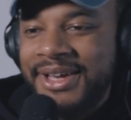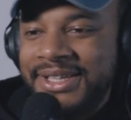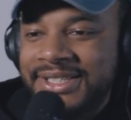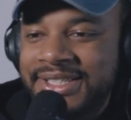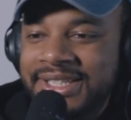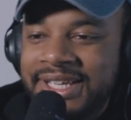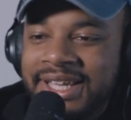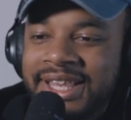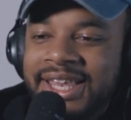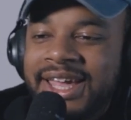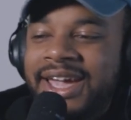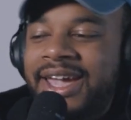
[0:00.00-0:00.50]

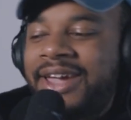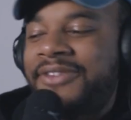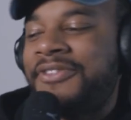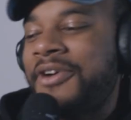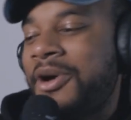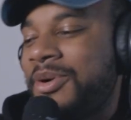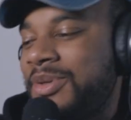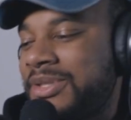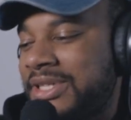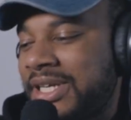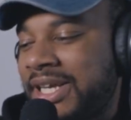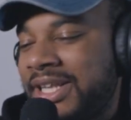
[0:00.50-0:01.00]
See, like, if
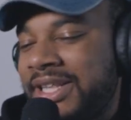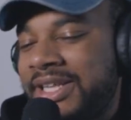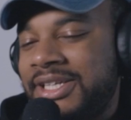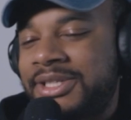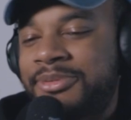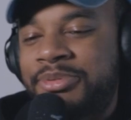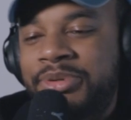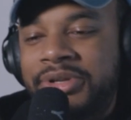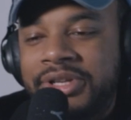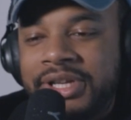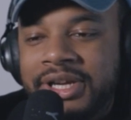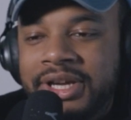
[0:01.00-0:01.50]
I was in
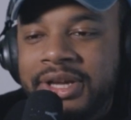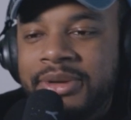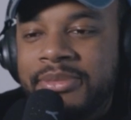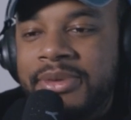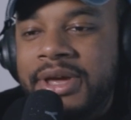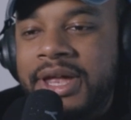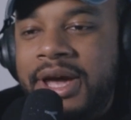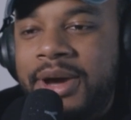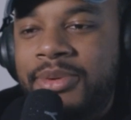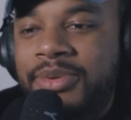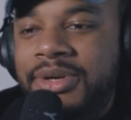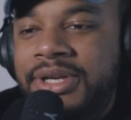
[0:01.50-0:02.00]
this
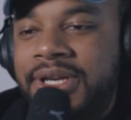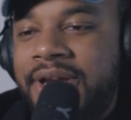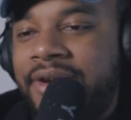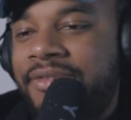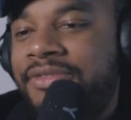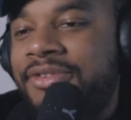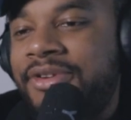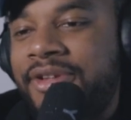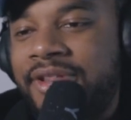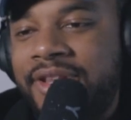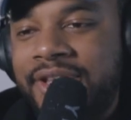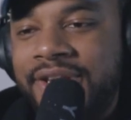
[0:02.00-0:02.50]
predicament, I would
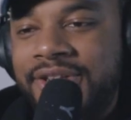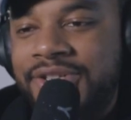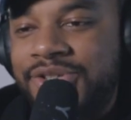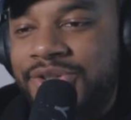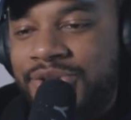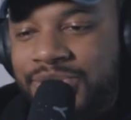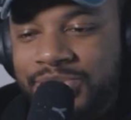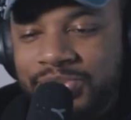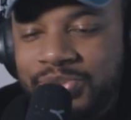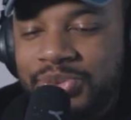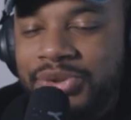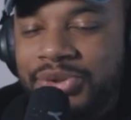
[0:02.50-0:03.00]
definitely just